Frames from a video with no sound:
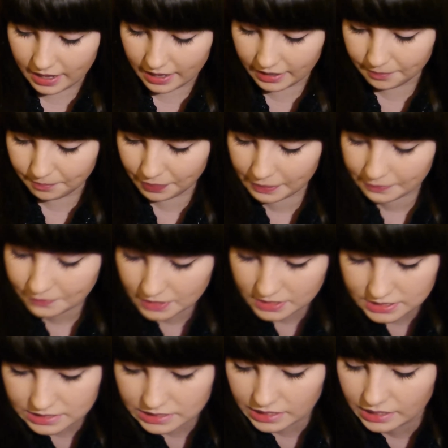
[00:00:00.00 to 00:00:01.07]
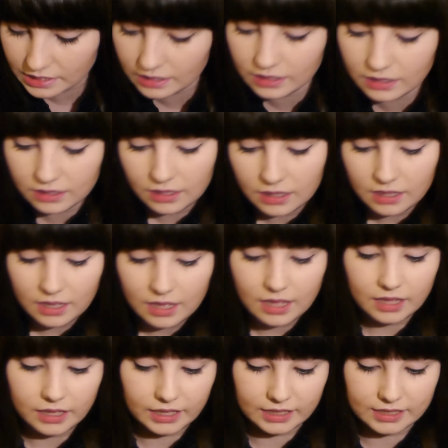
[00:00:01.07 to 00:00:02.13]
The first thing
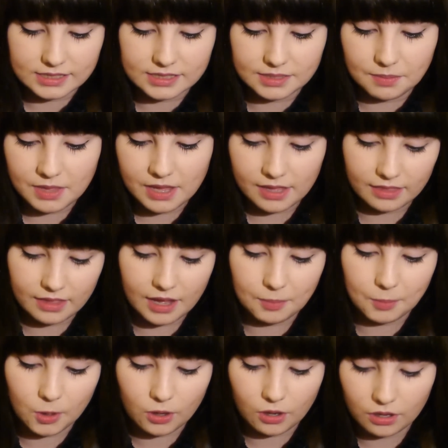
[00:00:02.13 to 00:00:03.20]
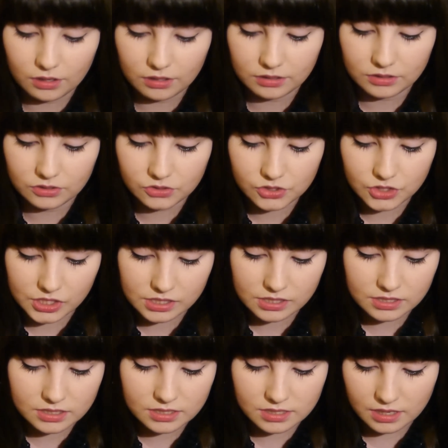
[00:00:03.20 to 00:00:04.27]
is something that I bought
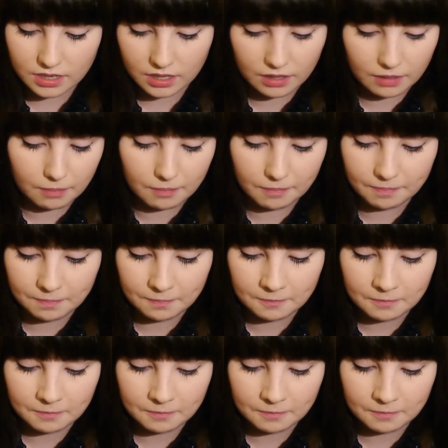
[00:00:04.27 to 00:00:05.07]
just a